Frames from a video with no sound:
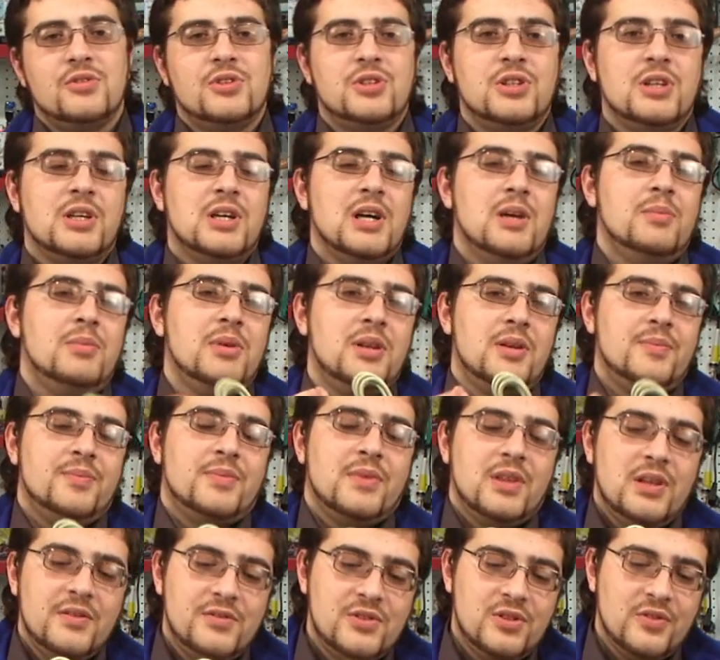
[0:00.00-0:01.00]
alone all the
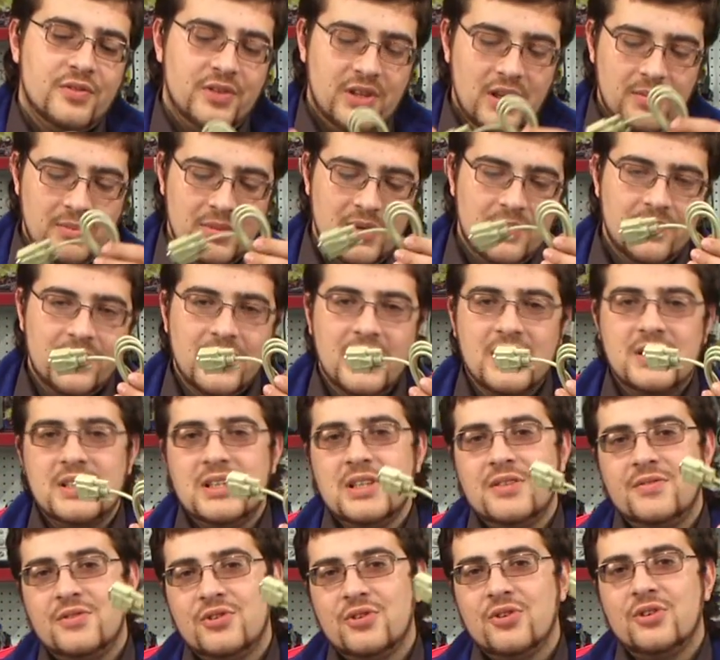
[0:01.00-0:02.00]
time.
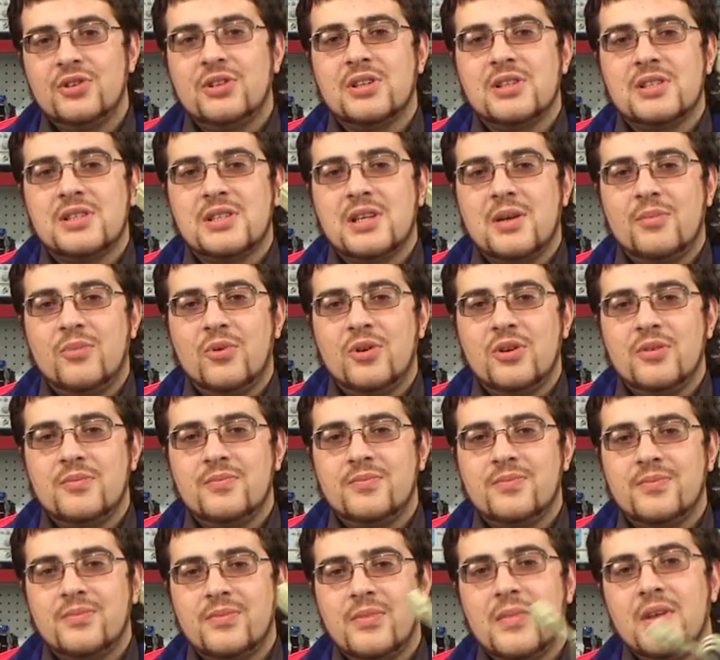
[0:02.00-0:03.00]
Not the
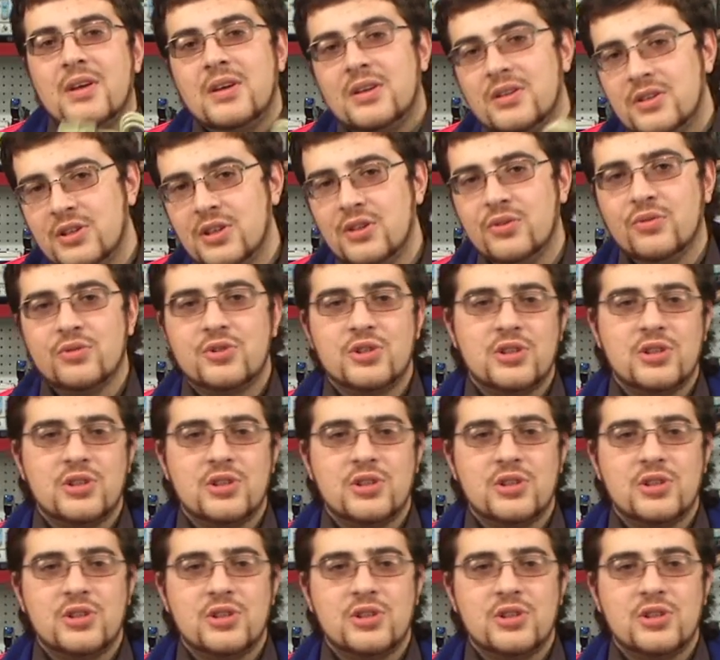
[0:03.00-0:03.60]
best option.